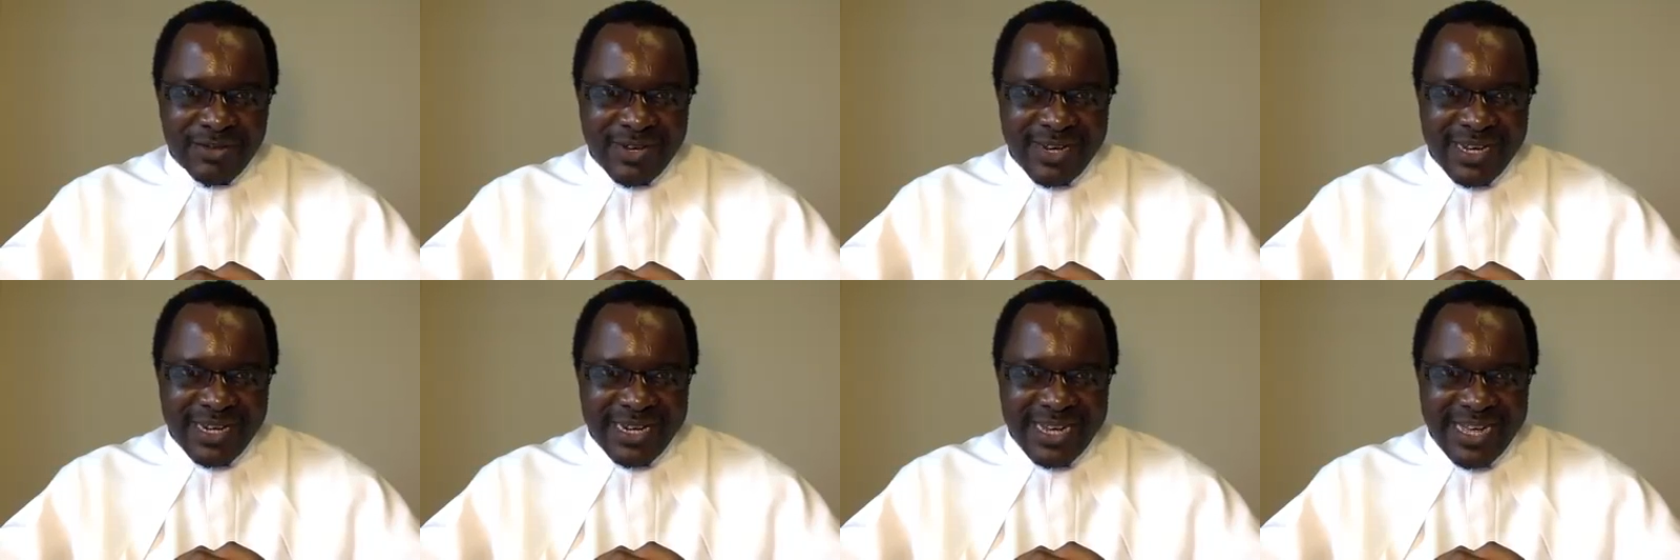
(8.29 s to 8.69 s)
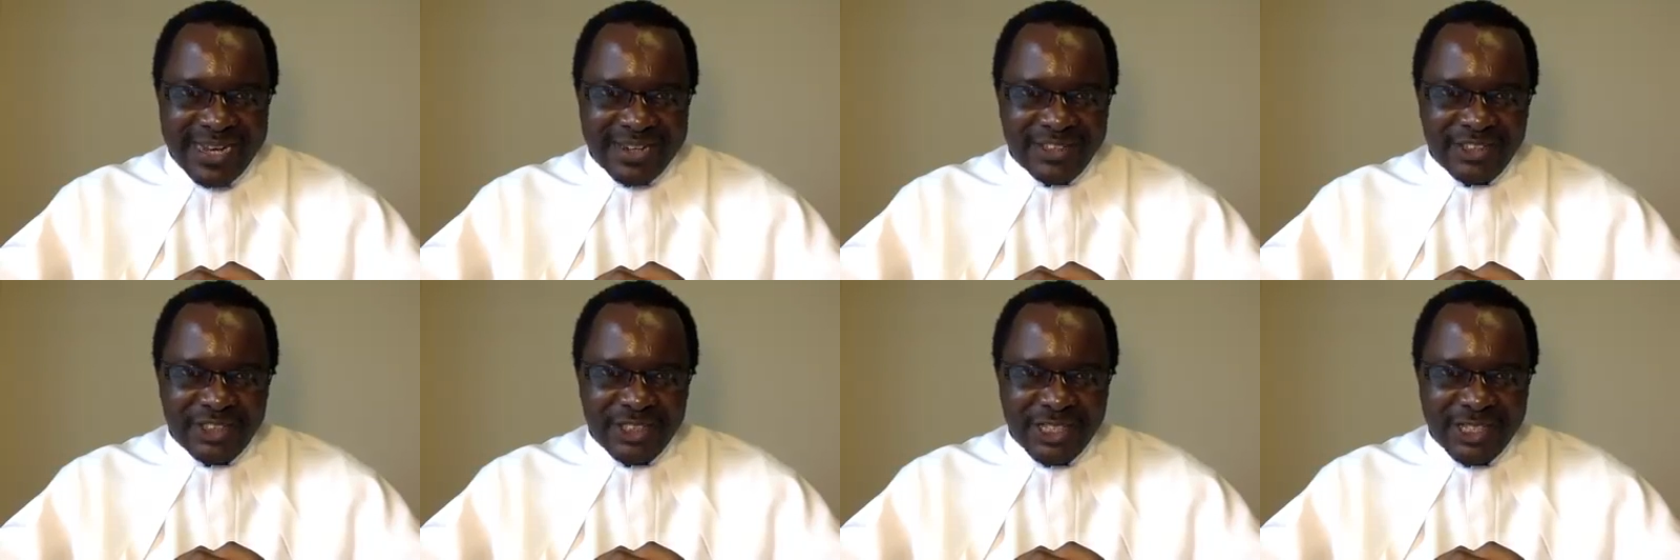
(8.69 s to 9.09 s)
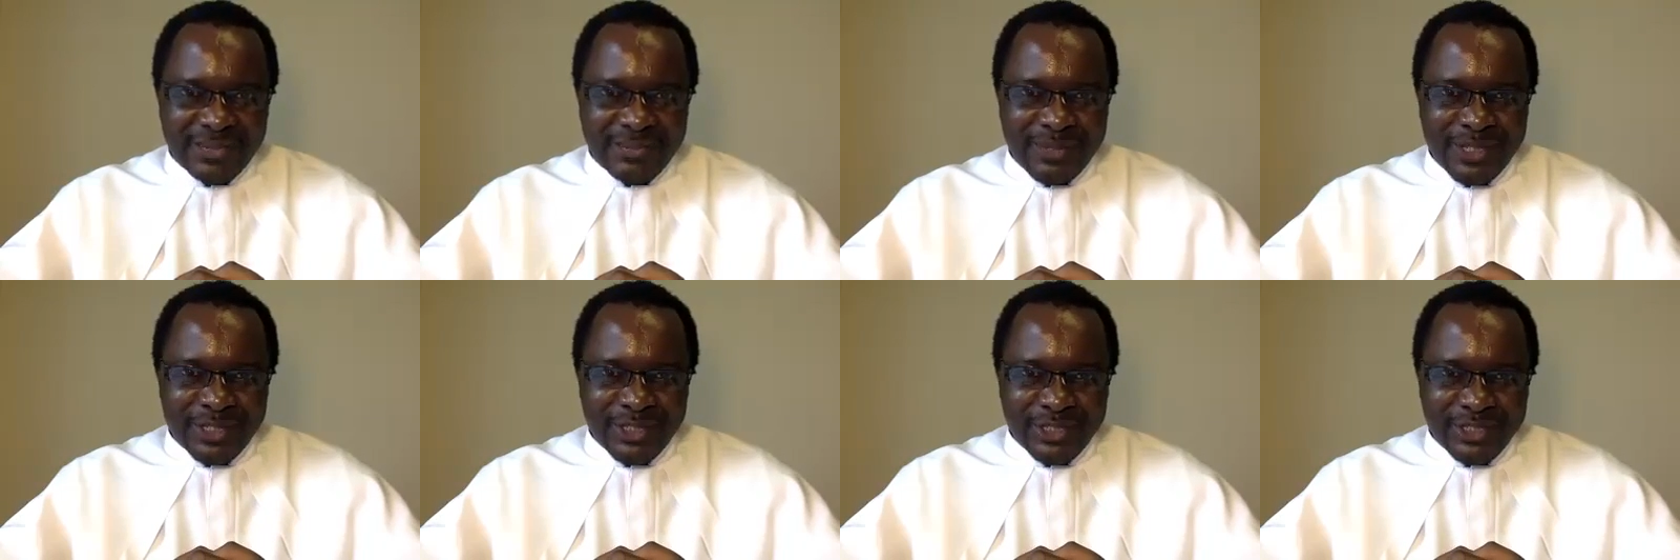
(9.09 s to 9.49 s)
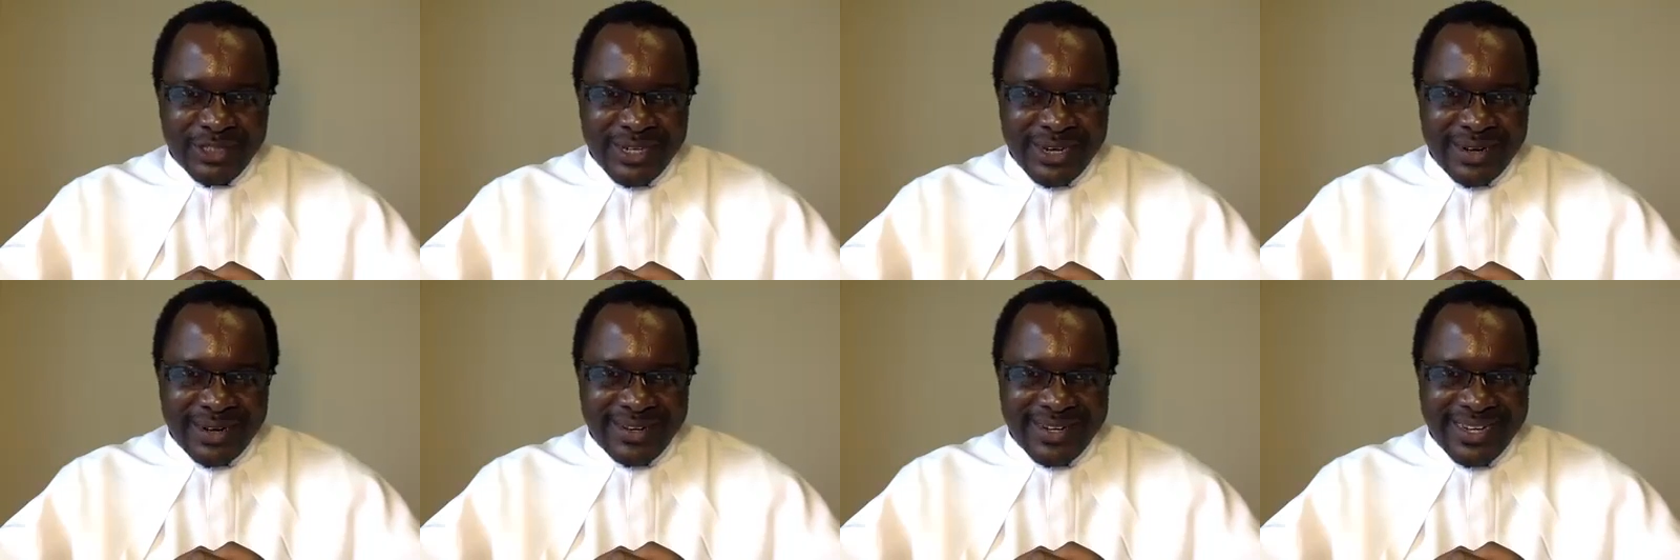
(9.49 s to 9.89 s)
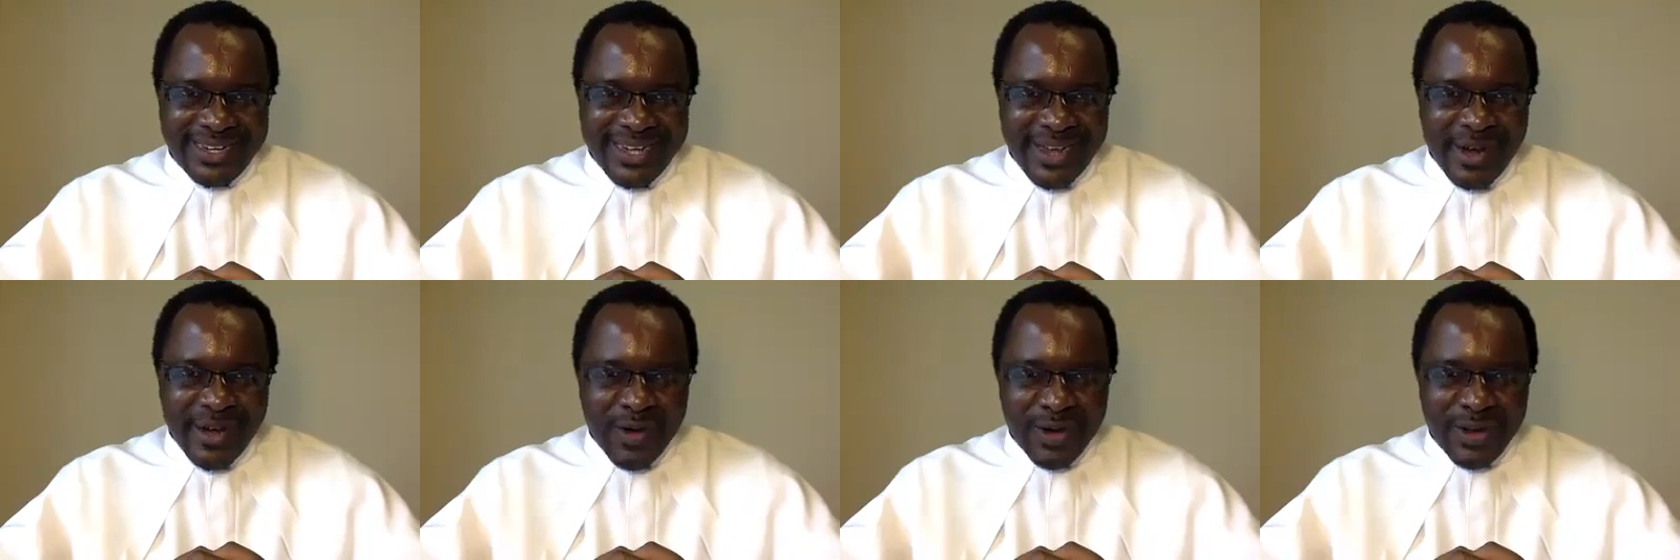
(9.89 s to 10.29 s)
a Claritian missionary in
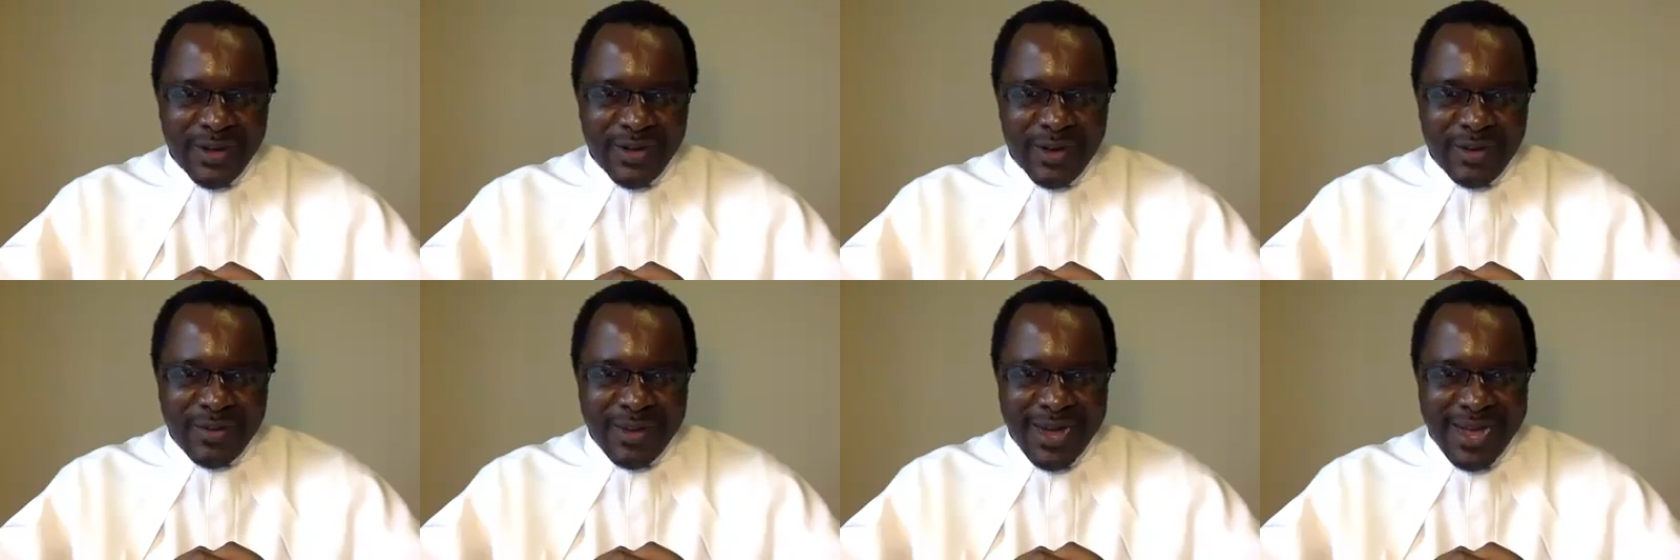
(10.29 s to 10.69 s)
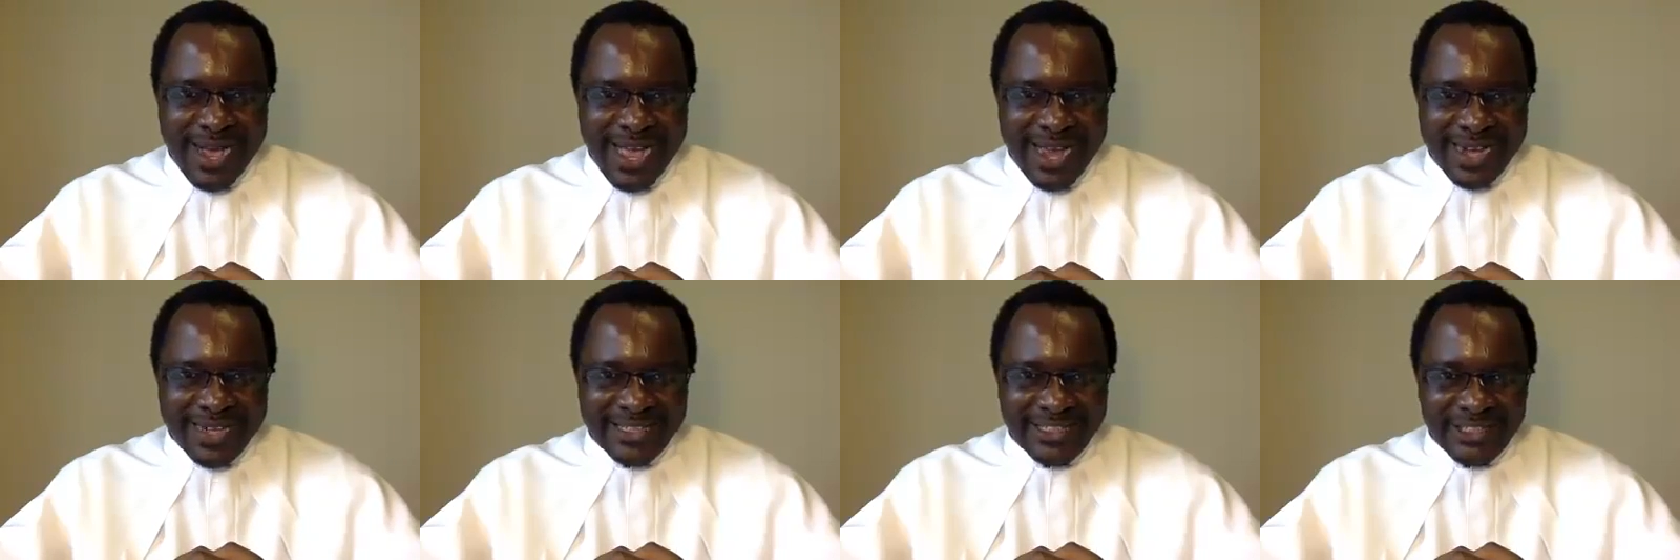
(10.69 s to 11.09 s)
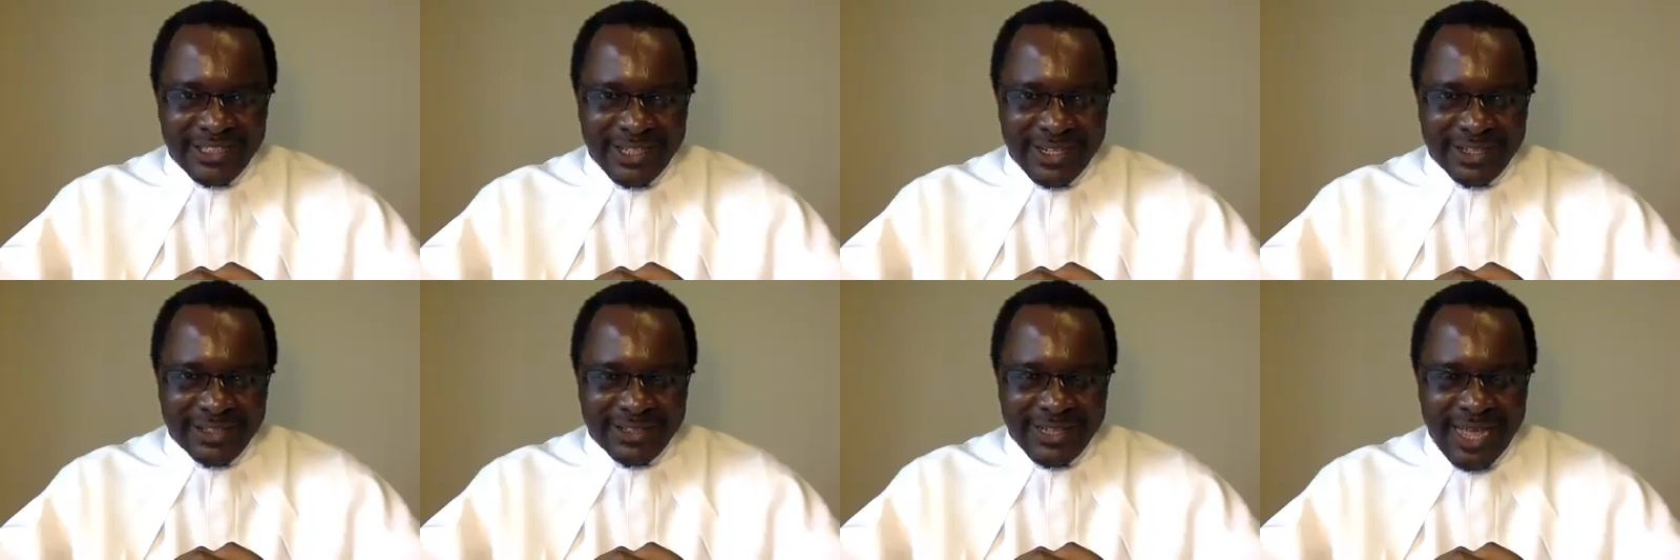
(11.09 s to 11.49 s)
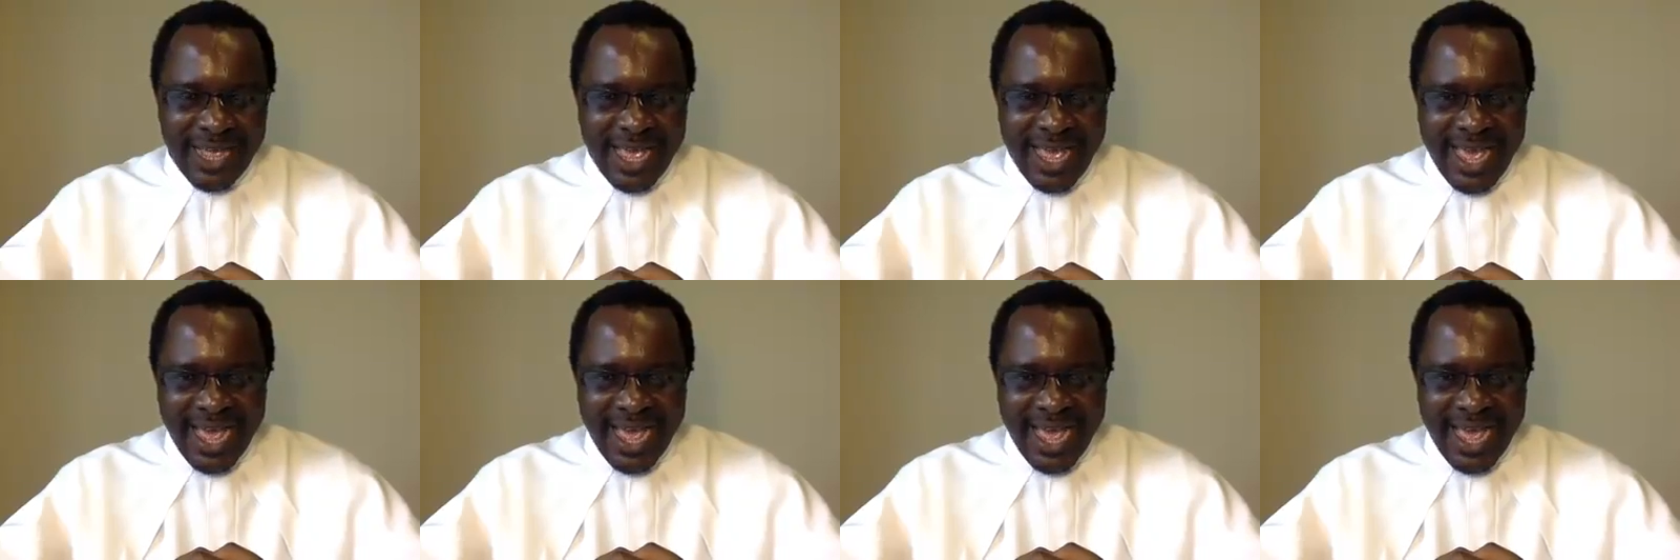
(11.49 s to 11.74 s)
the Holy Roman Catholic Church.